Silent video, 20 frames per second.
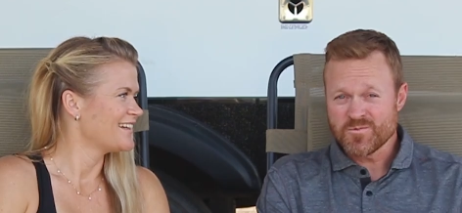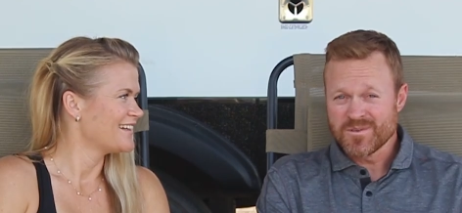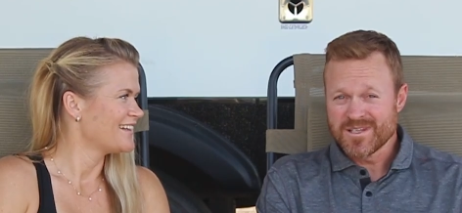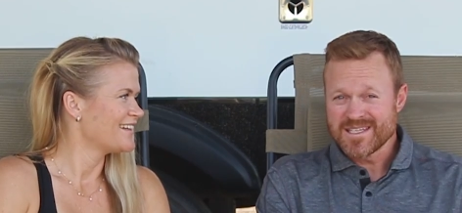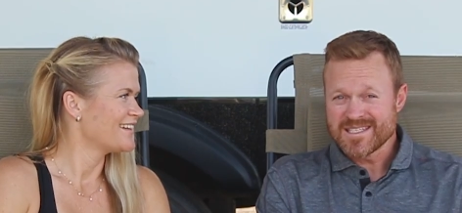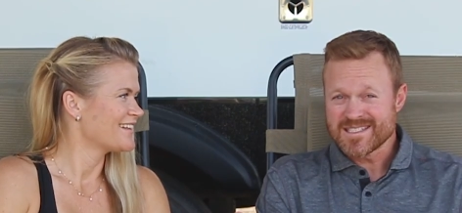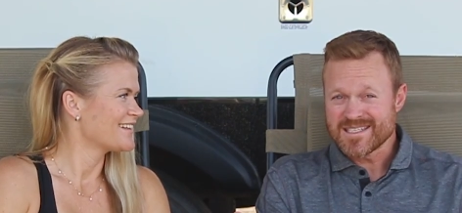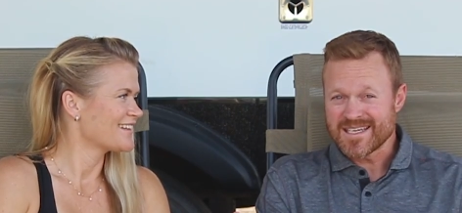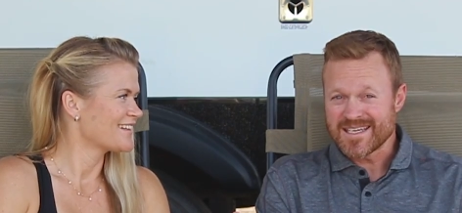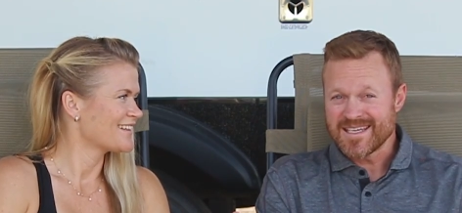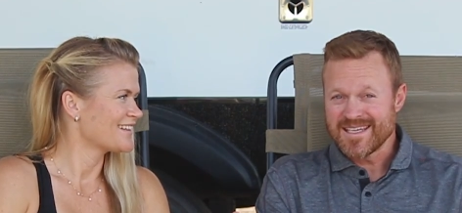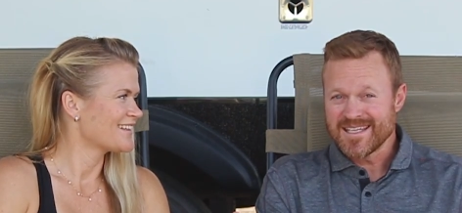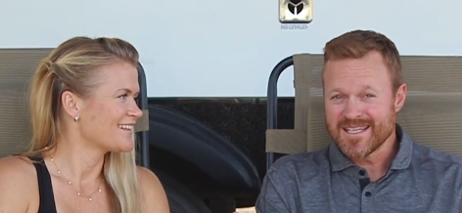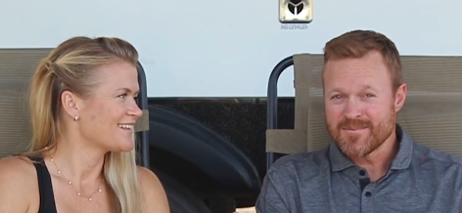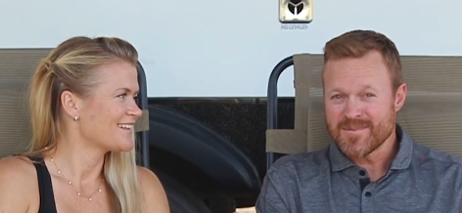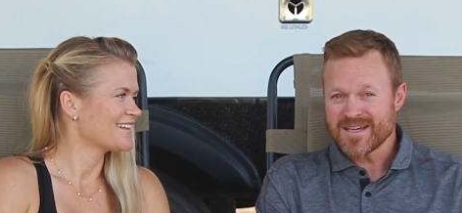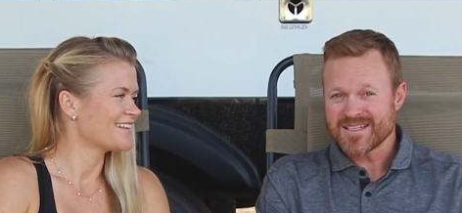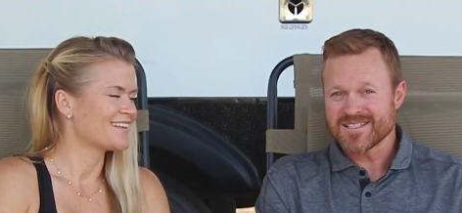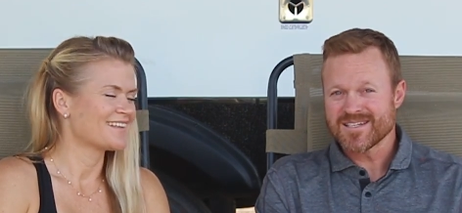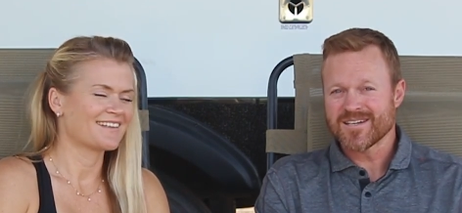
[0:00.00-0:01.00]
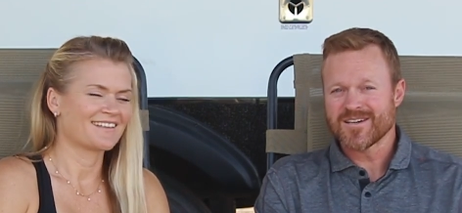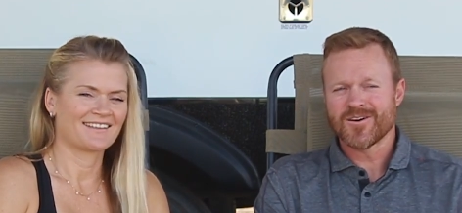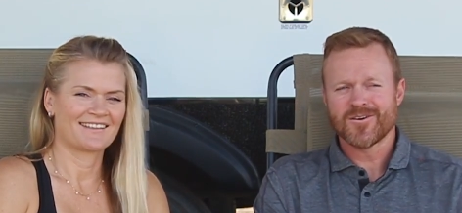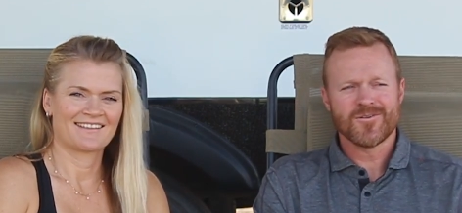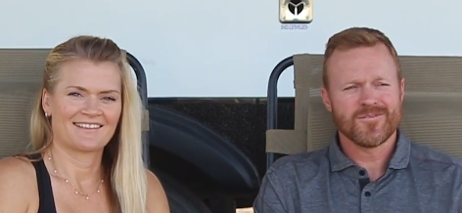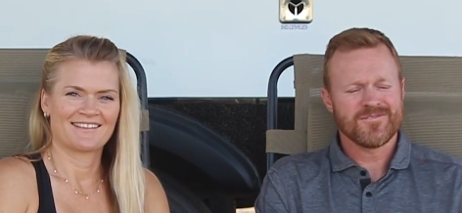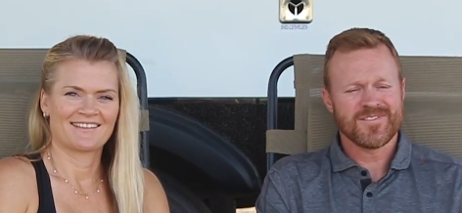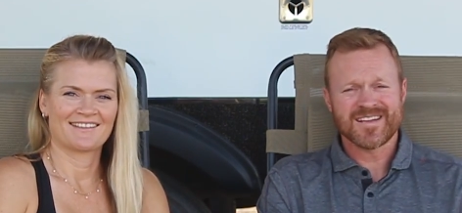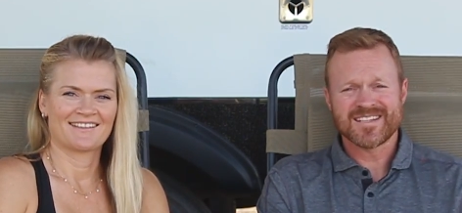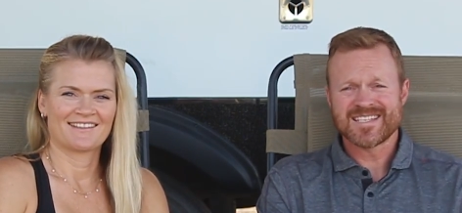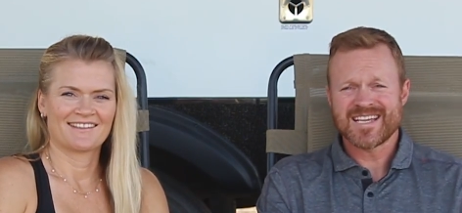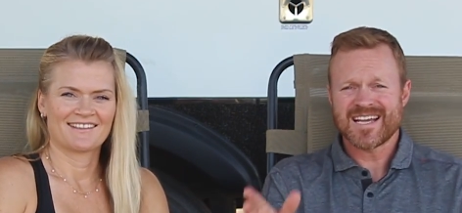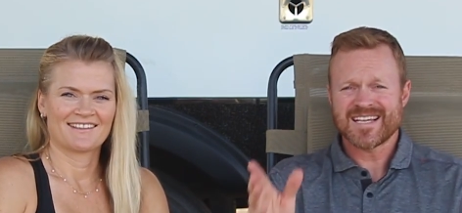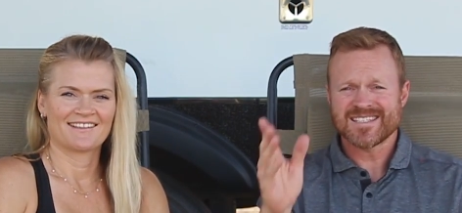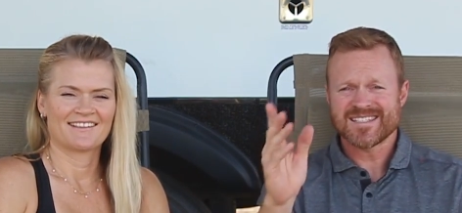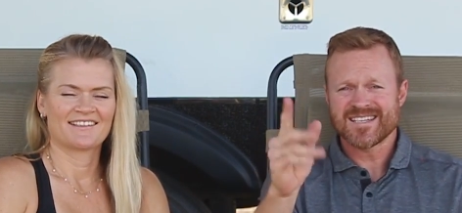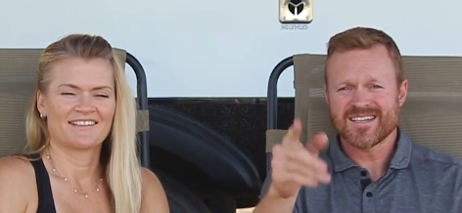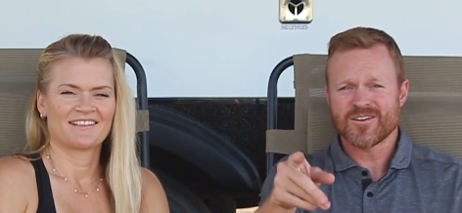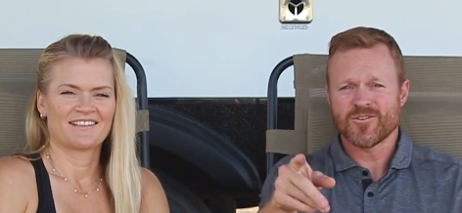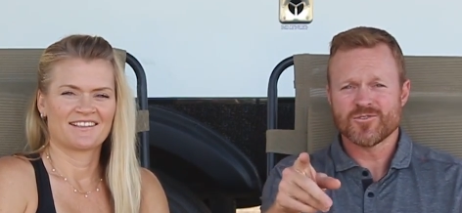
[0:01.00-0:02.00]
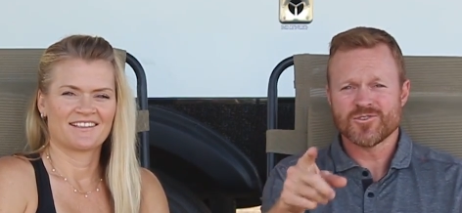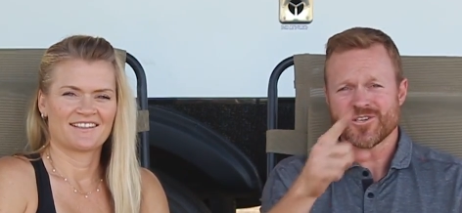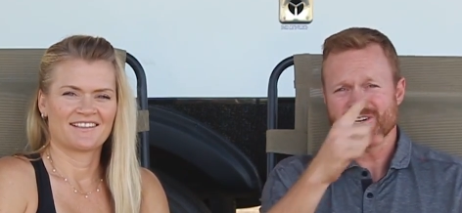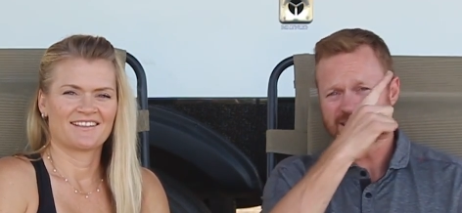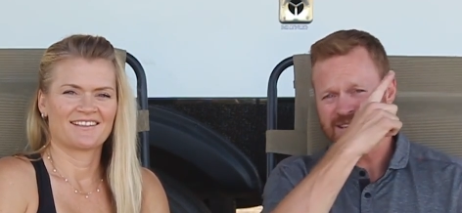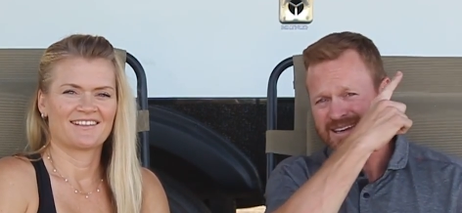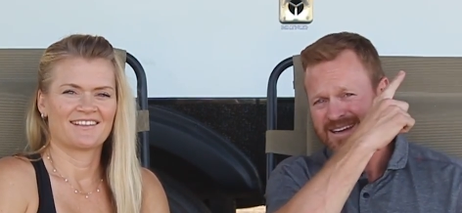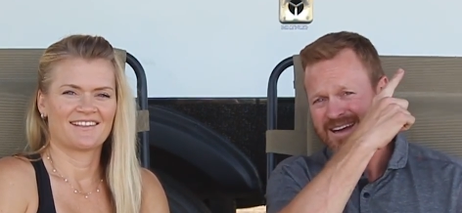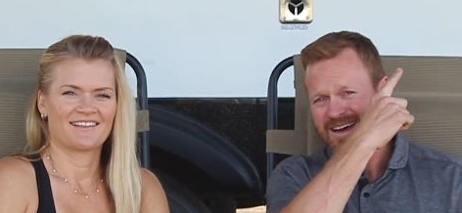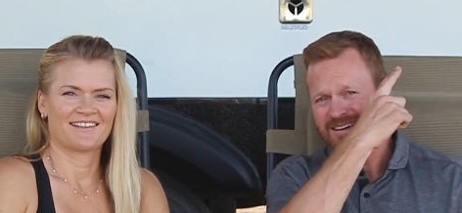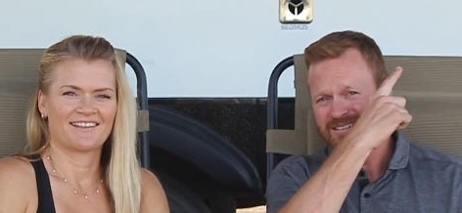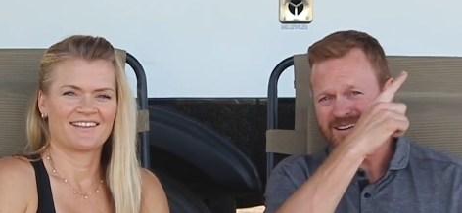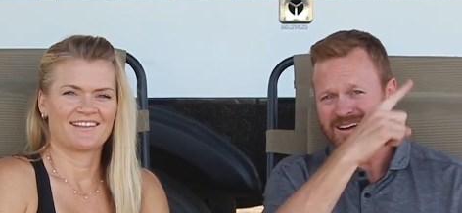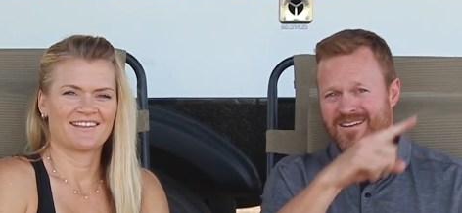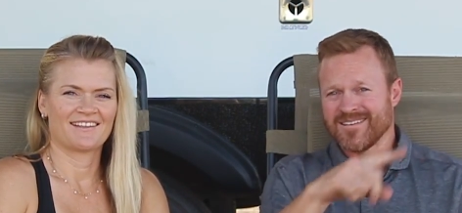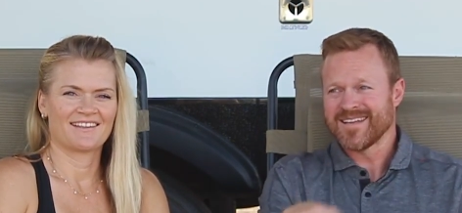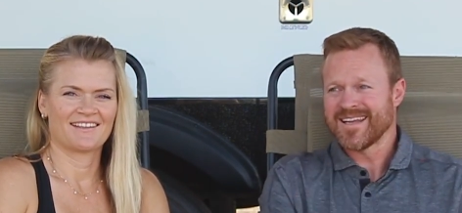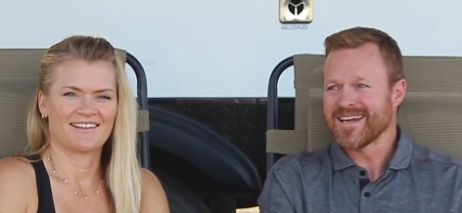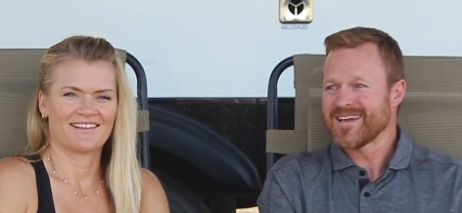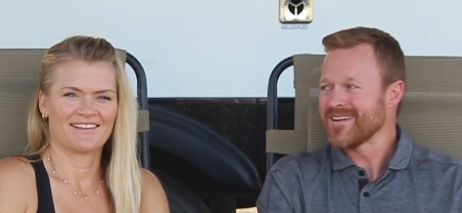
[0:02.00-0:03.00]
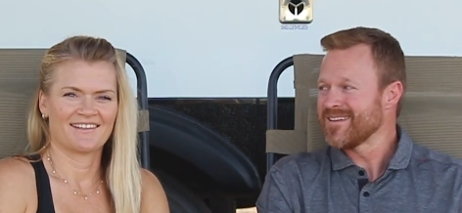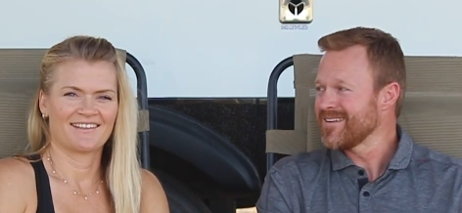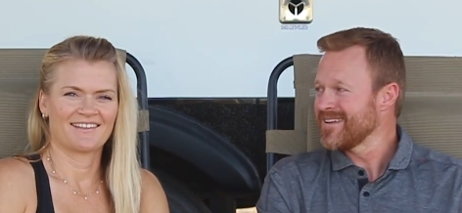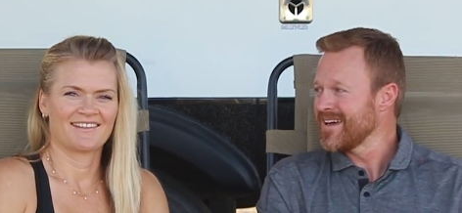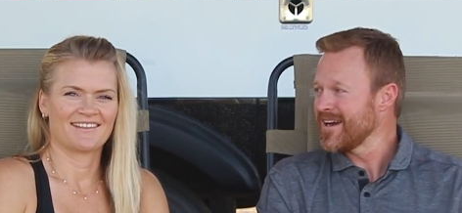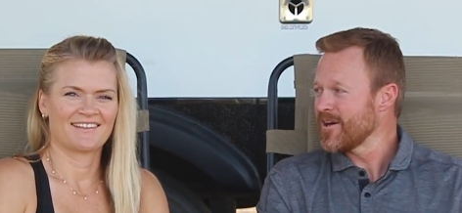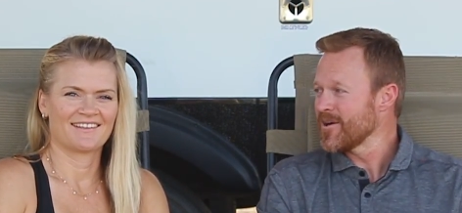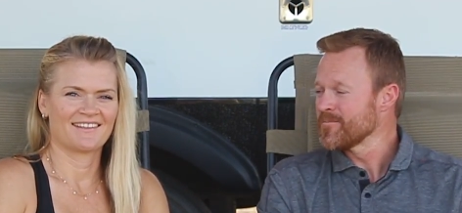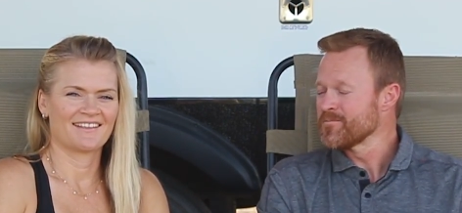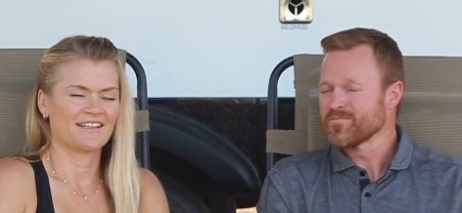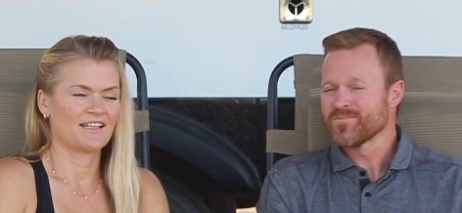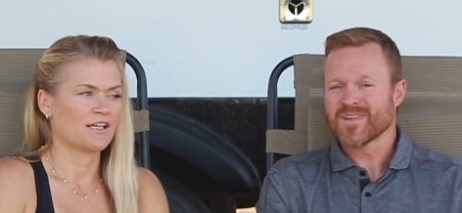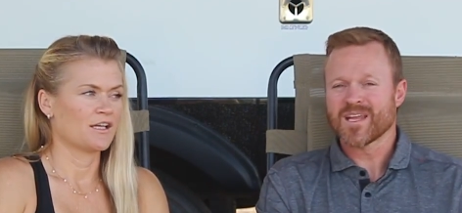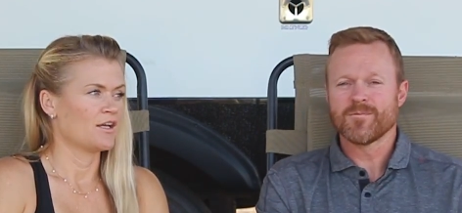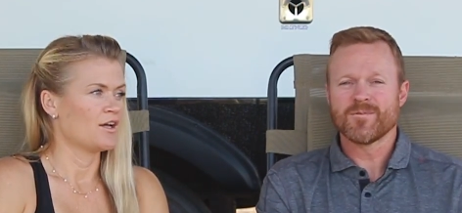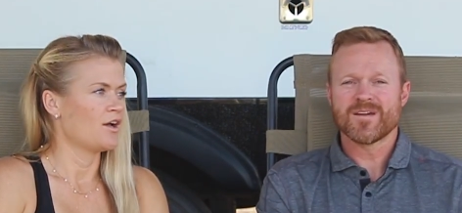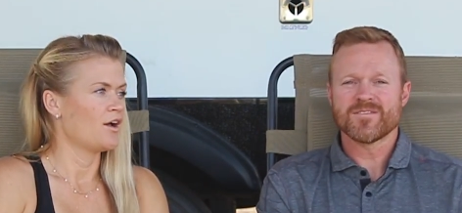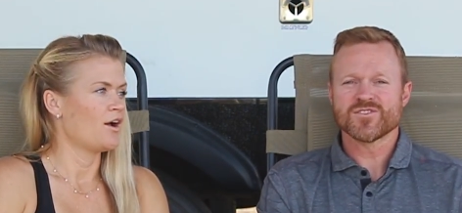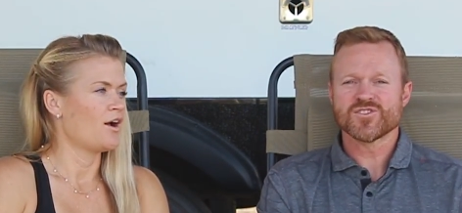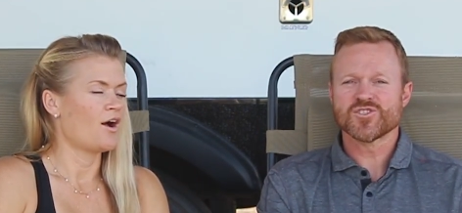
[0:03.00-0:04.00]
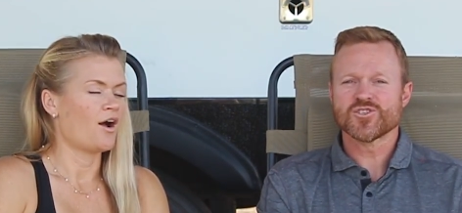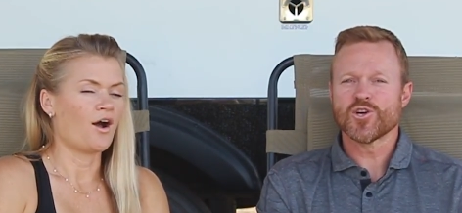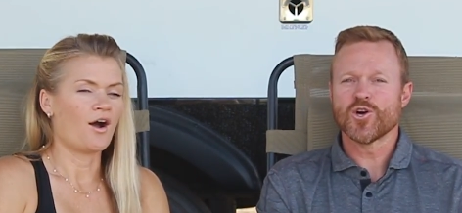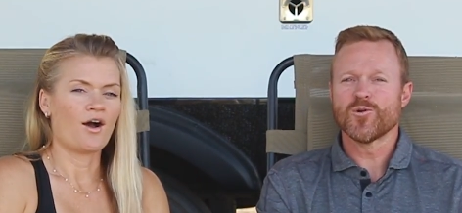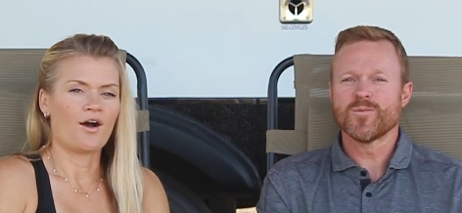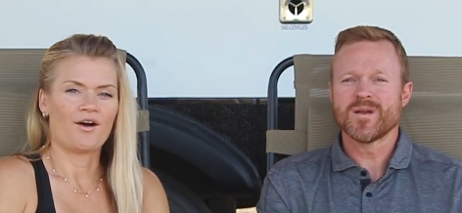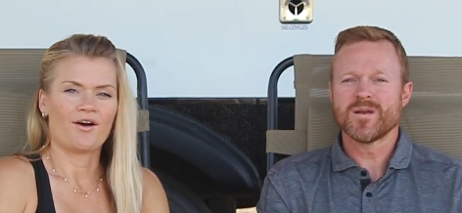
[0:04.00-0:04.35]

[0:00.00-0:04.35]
Speaker 1: released Tequila, Mexico. Fantastic, go check that out. I'll link it there. And we have so